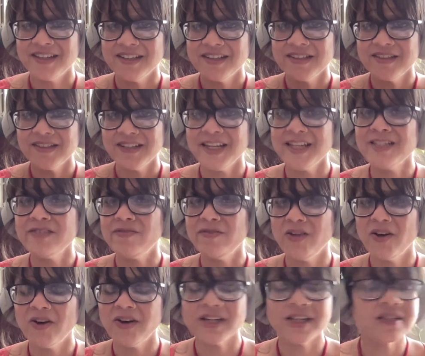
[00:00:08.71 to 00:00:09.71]
today's
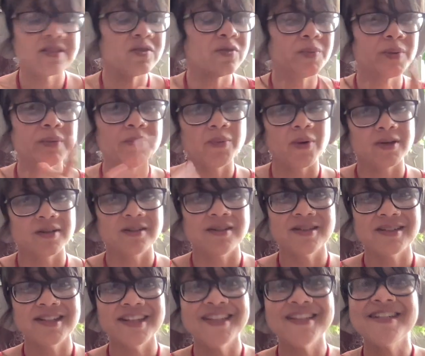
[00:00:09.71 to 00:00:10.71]
vlog is super
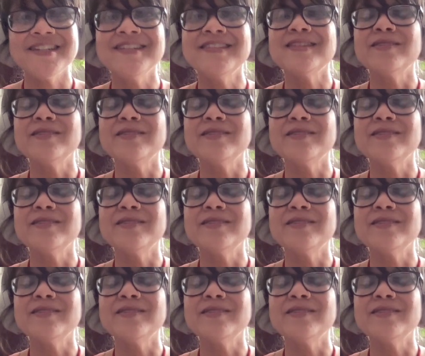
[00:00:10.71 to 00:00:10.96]
important. It is